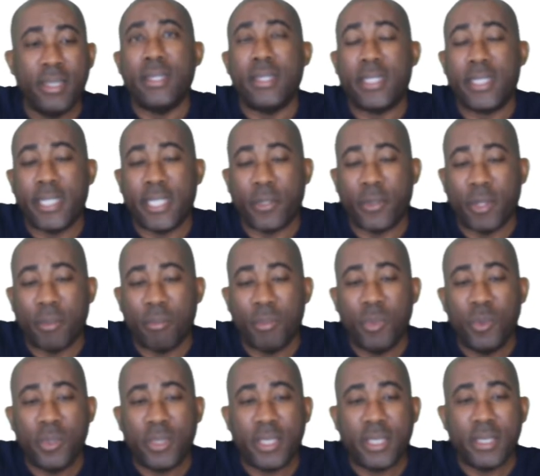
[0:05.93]
the steering
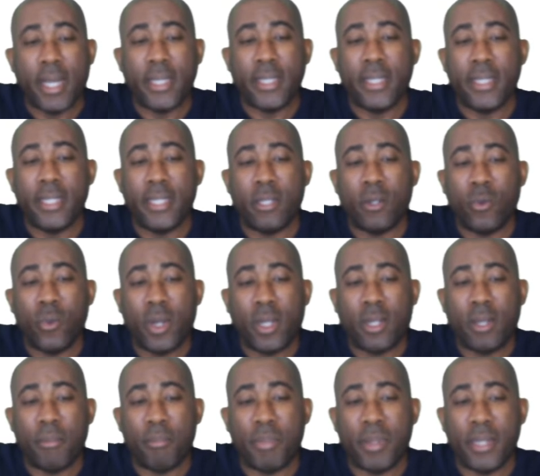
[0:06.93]
boot, and the
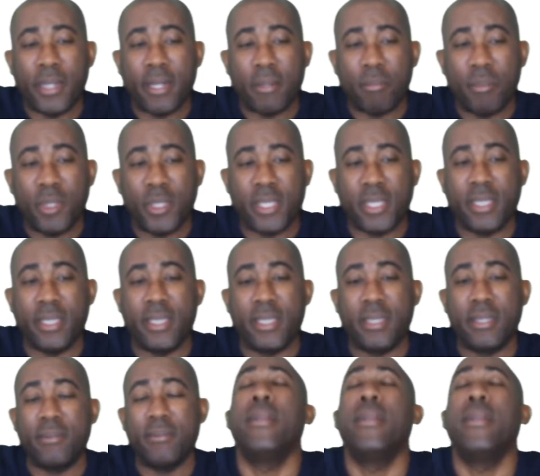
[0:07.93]
rack and pinion bushings.